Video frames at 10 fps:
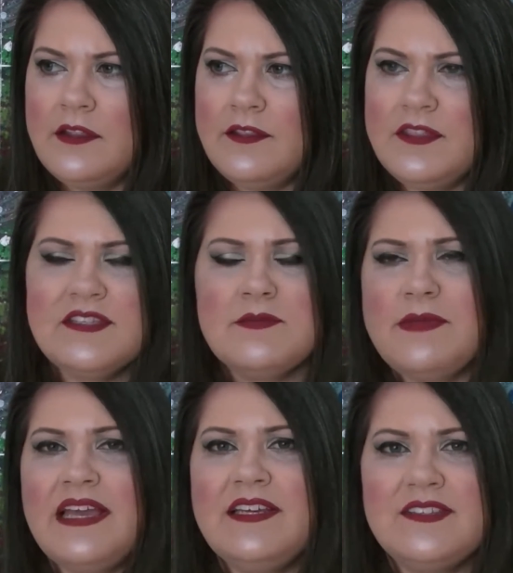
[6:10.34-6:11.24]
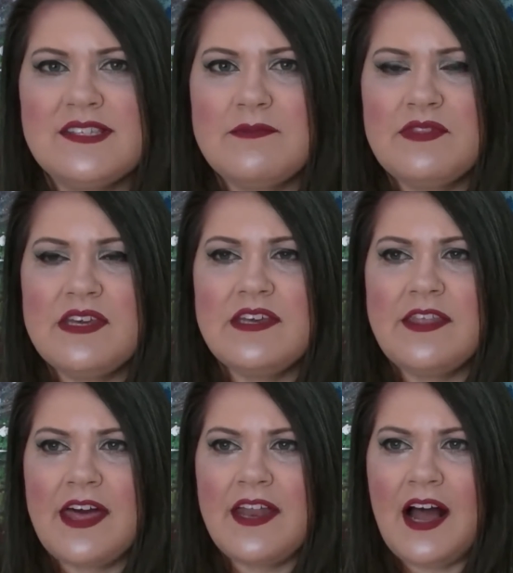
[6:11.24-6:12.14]
This made it something
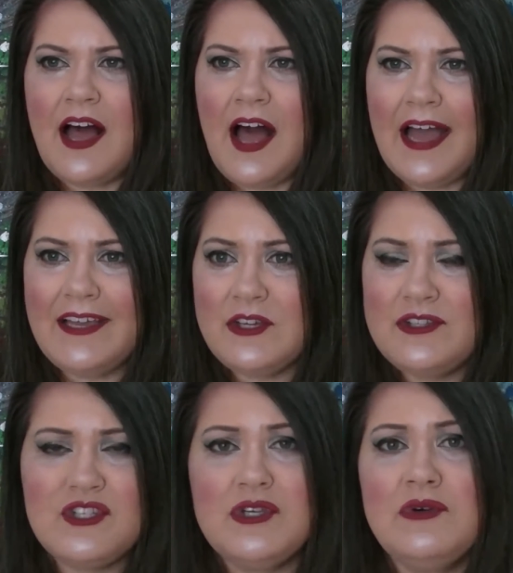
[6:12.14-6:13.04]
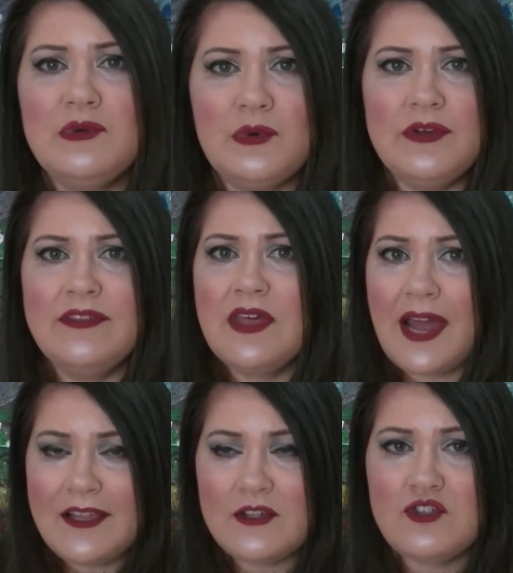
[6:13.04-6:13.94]
that I could do, that
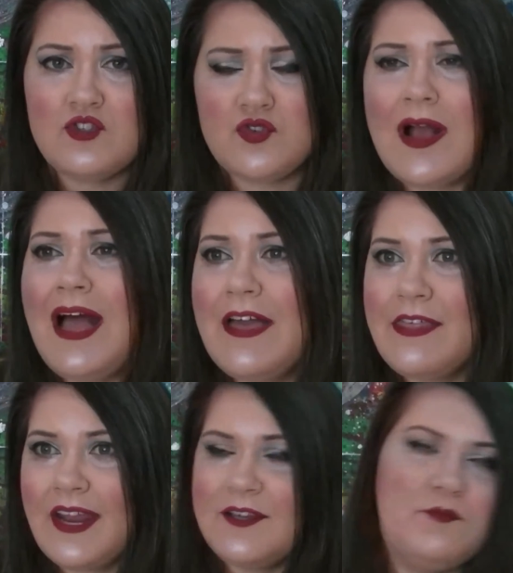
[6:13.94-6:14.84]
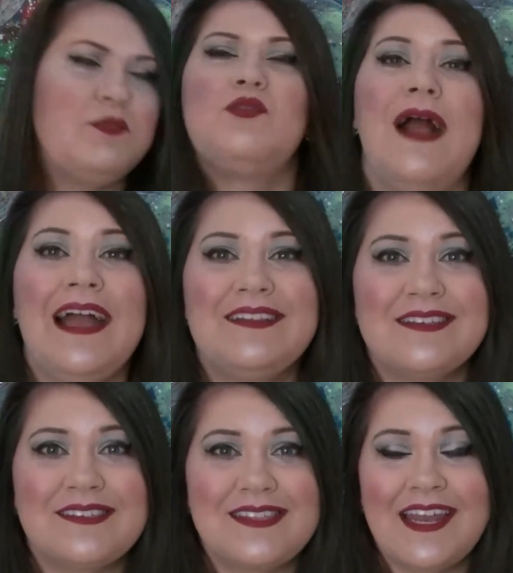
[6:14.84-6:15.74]
I could try, that I could
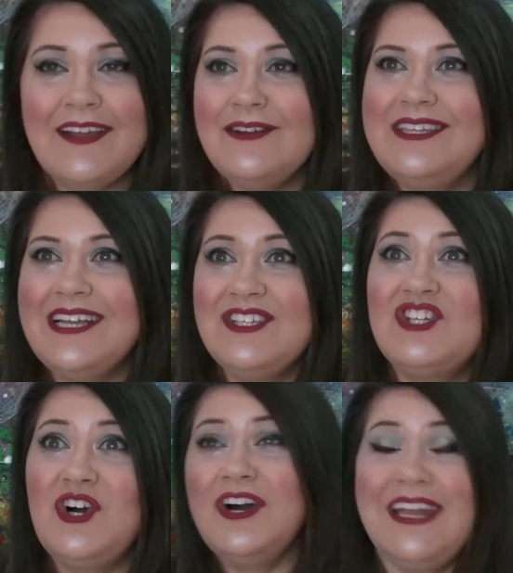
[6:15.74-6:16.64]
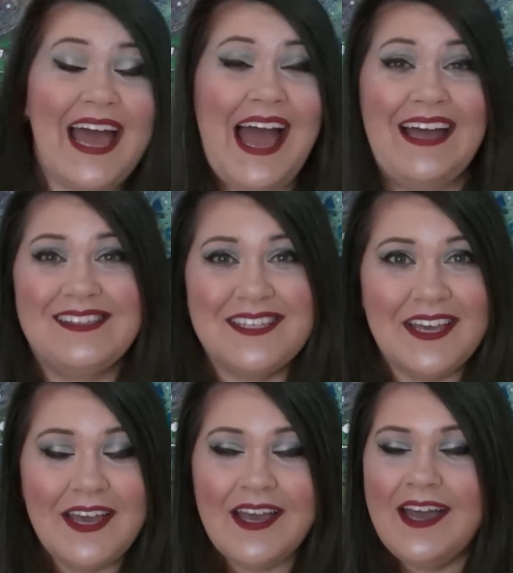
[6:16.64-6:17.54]
practice, that I could get good at.
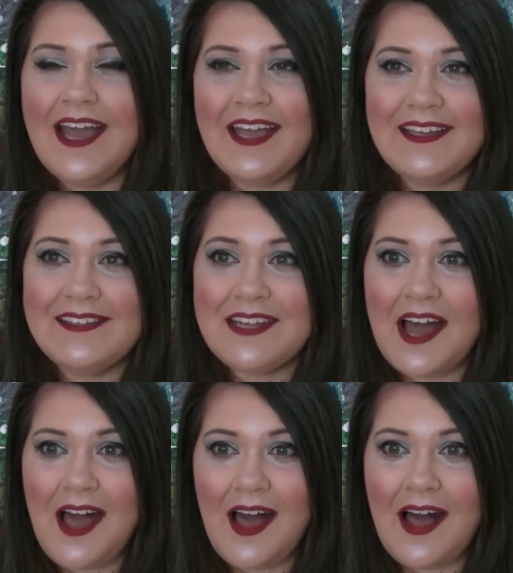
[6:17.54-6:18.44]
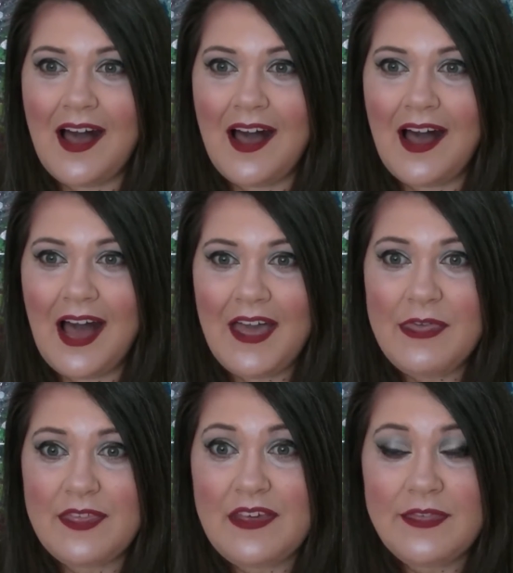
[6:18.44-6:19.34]
And I
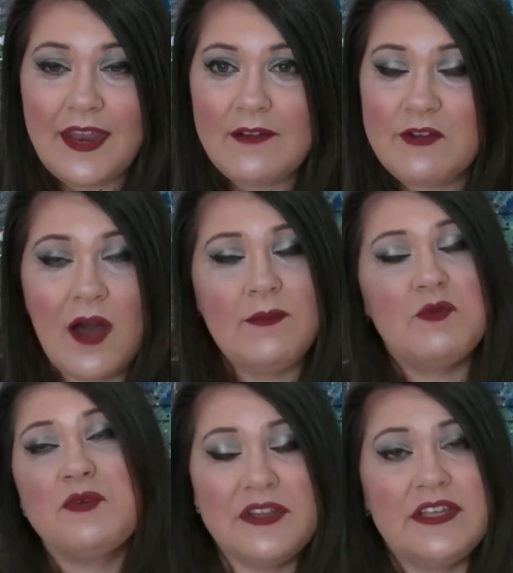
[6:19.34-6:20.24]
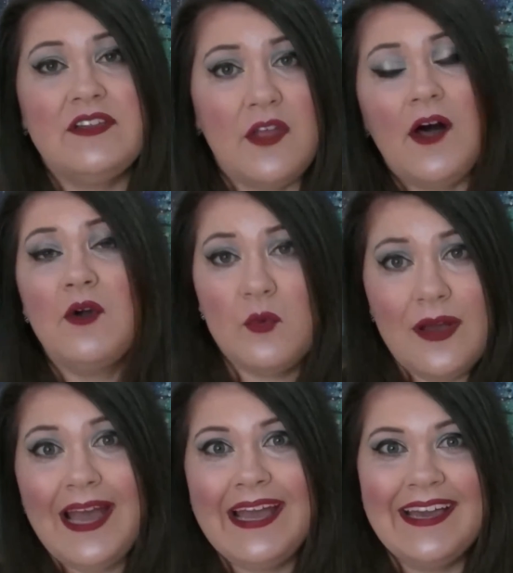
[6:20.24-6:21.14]
think that I've come a really long
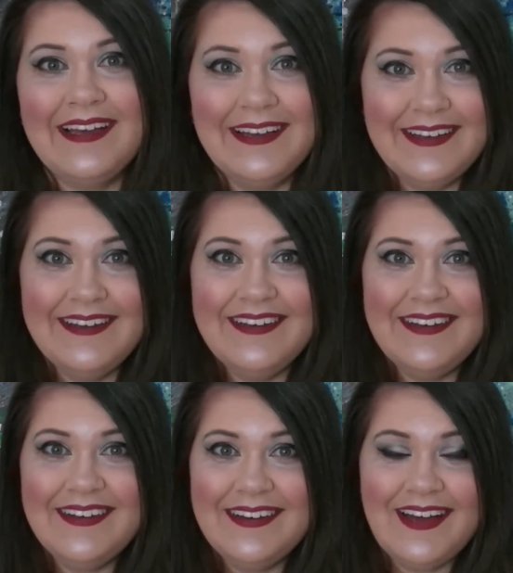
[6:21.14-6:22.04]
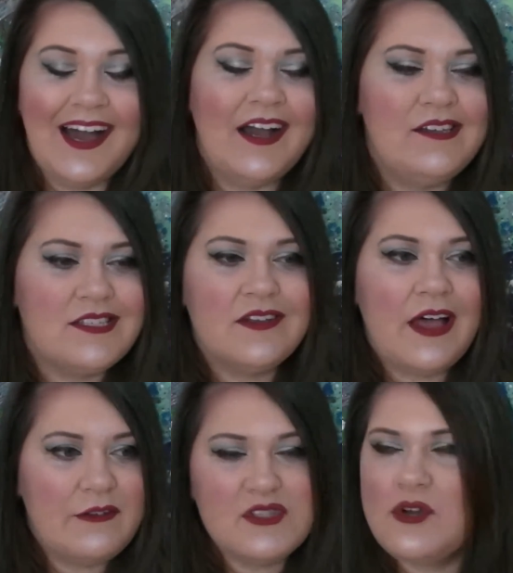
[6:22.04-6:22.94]
way. I still
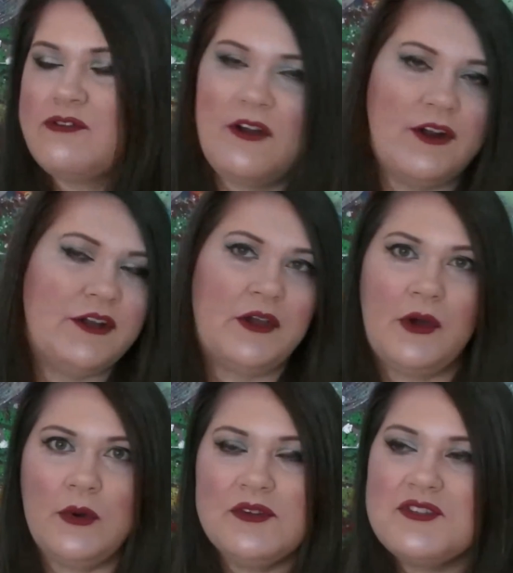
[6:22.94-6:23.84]
have so far to go,